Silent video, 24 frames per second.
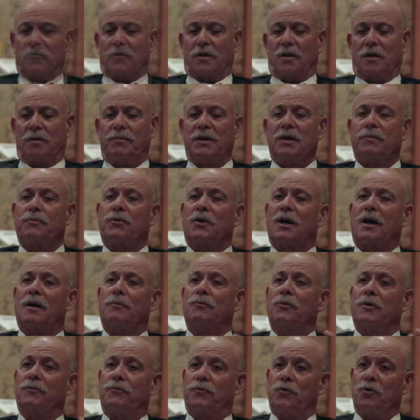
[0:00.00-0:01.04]
The big
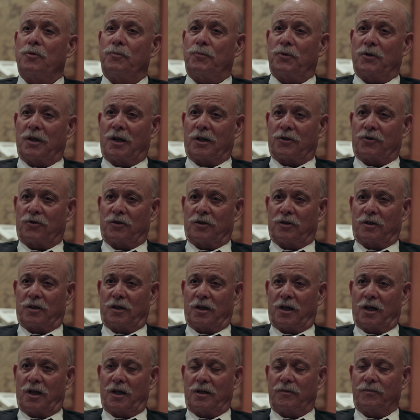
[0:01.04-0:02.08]
problem with food production
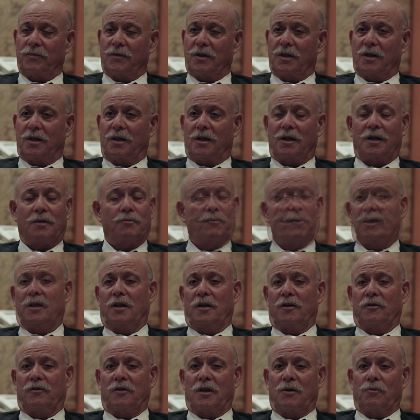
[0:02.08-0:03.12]
today
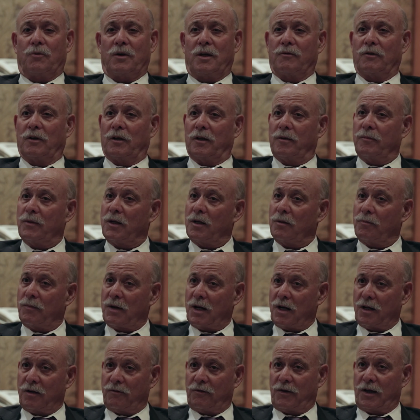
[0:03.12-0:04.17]
is that we have a limited
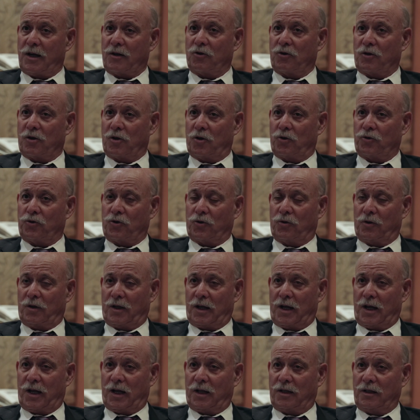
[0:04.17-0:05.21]
amount of agricultural
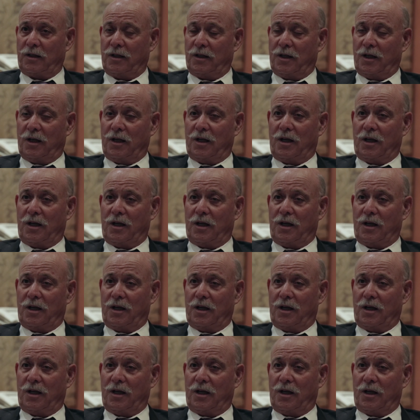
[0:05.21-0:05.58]
land.